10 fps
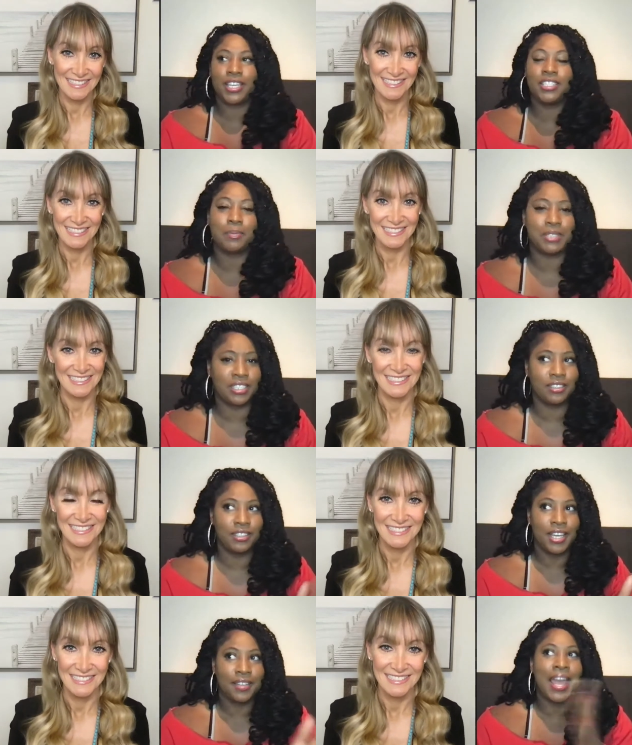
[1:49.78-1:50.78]
Speaker 1: dates up
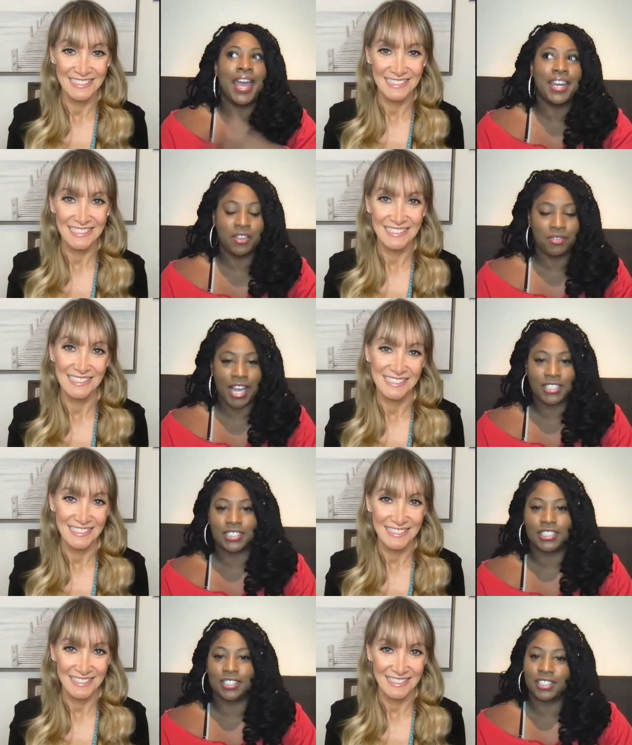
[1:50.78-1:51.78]
until the end of
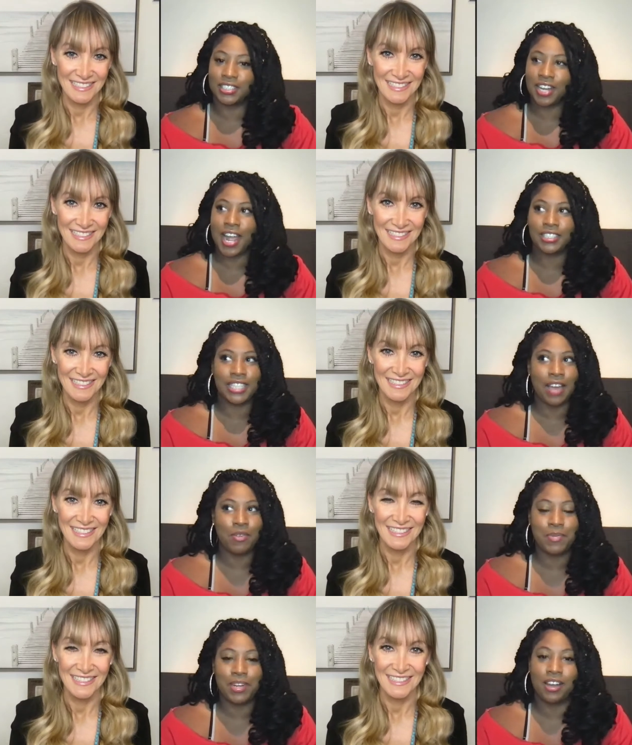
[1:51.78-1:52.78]
last year. This year I actually
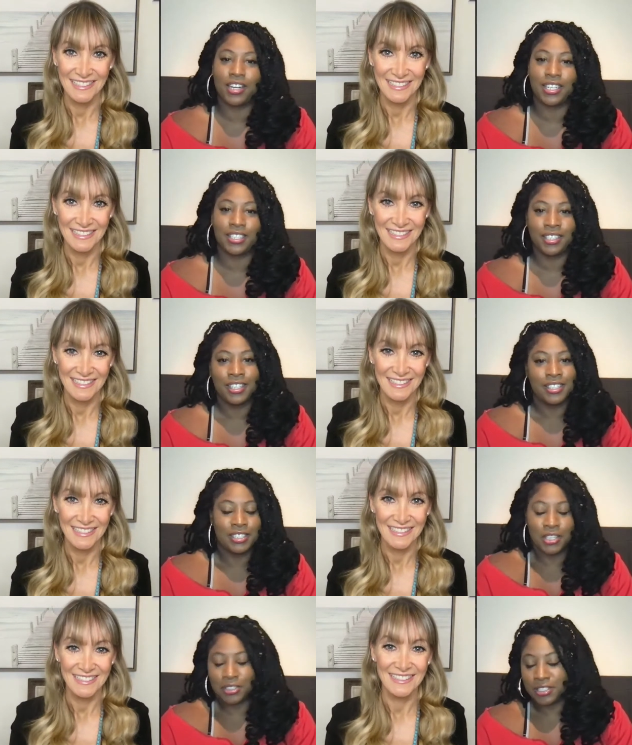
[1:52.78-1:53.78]
haven't been on any.
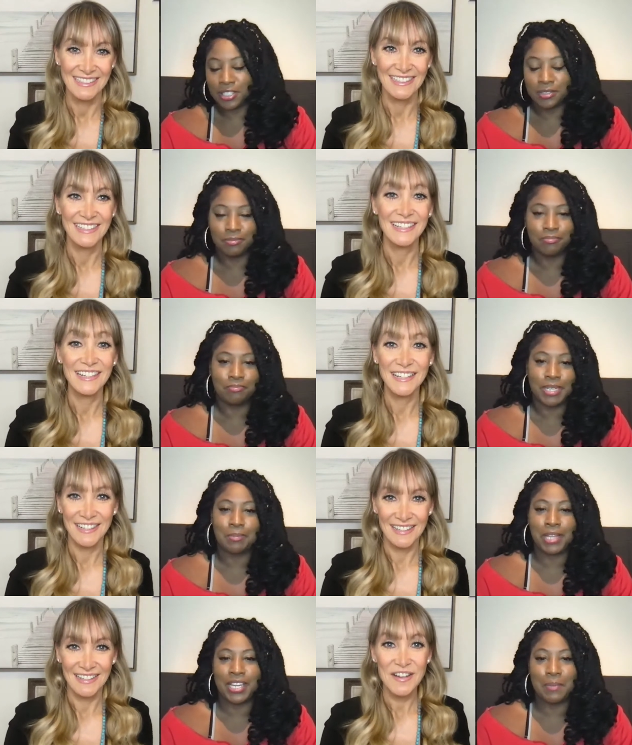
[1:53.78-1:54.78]
So you know, but
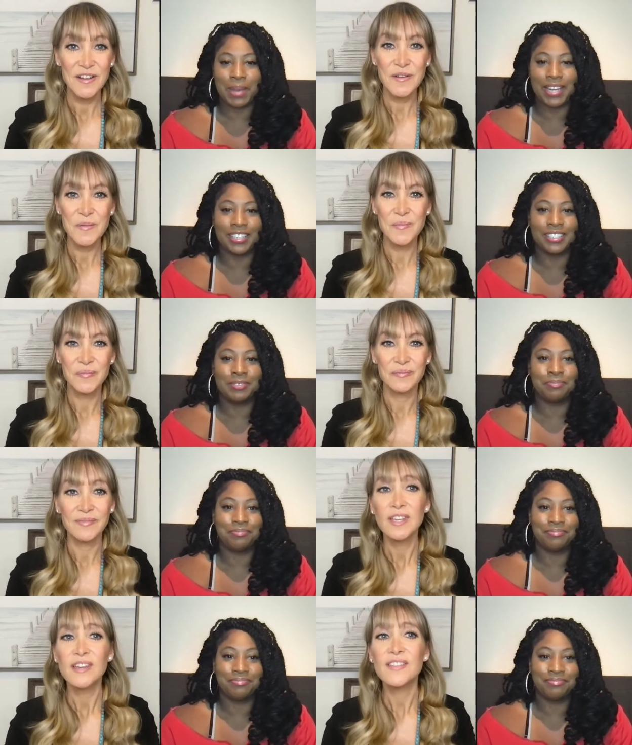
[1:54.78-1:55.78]
I'm playing it by ear.
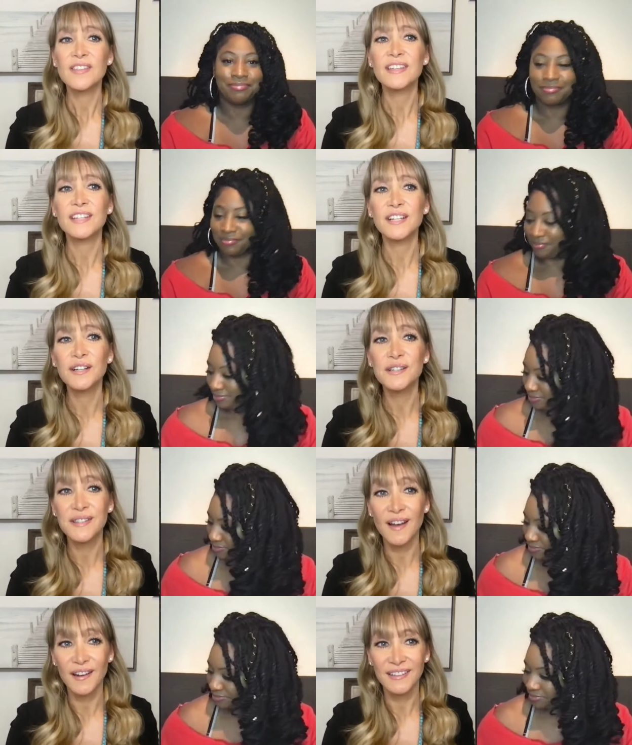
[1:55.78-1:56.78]
Speaker 2: The year is
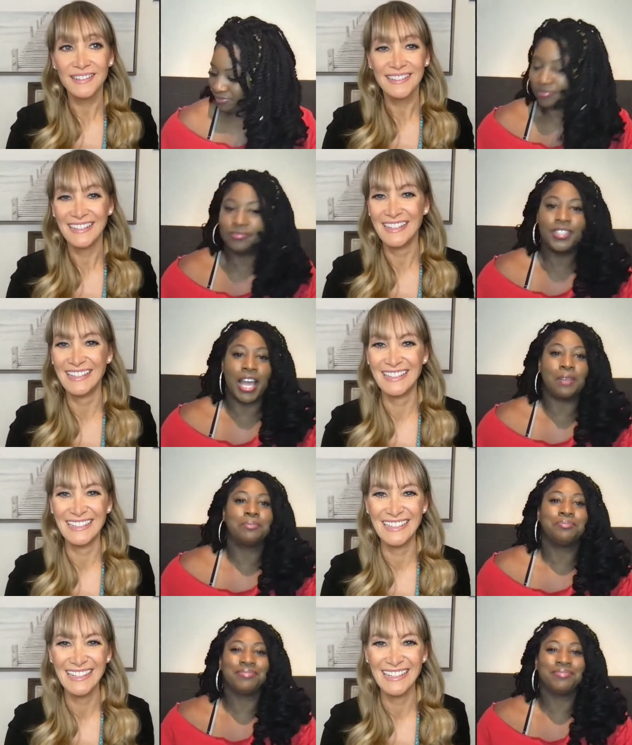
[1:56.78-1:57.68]
young. Yeah.